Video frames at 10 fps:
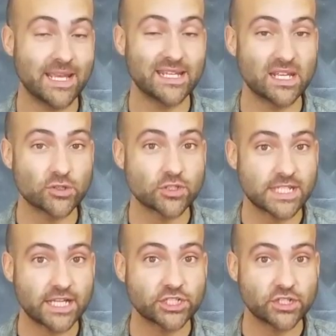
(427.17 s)
an
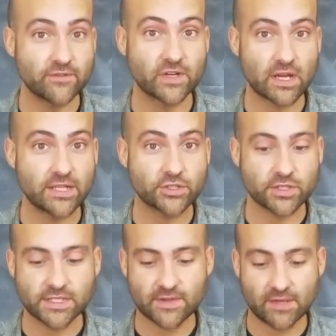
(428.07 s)
intersection of your
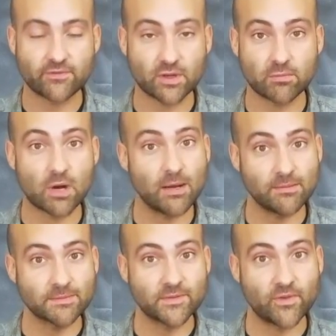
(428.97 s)
interests for a
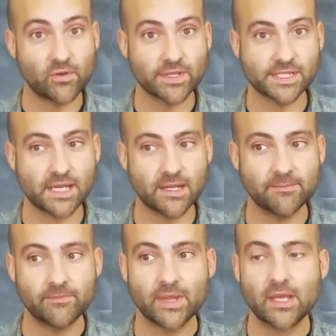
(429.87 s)
problem to focus on